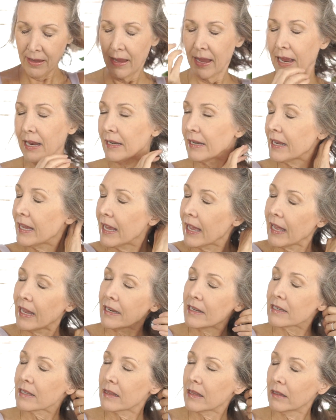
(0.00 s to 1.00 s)
and
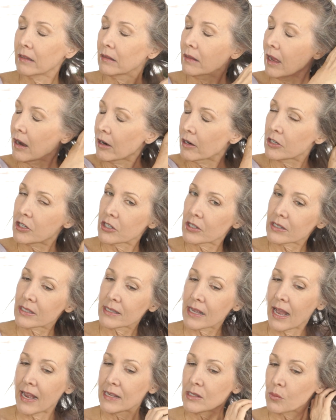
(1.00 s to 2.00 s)
get the larger
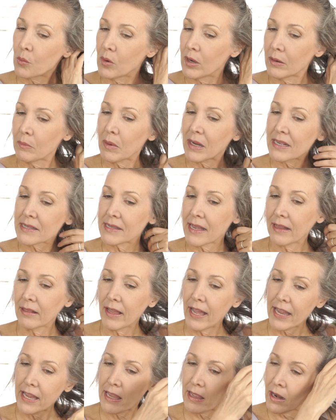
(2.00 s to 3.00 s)
size one because I
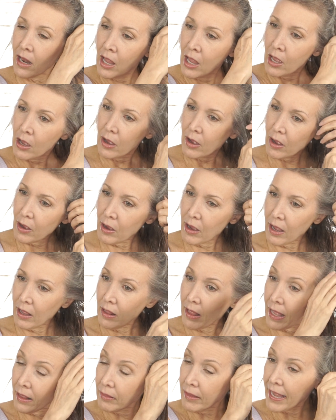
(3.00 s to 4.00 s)
like it.
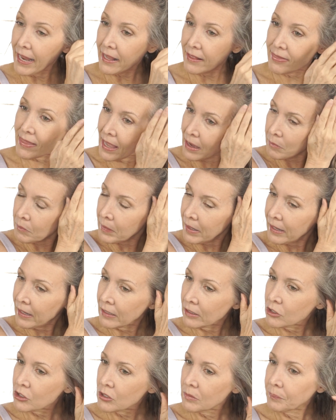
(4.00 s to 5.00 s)
I like it that
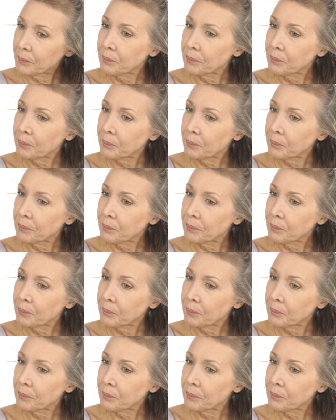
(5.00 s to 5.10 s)
much,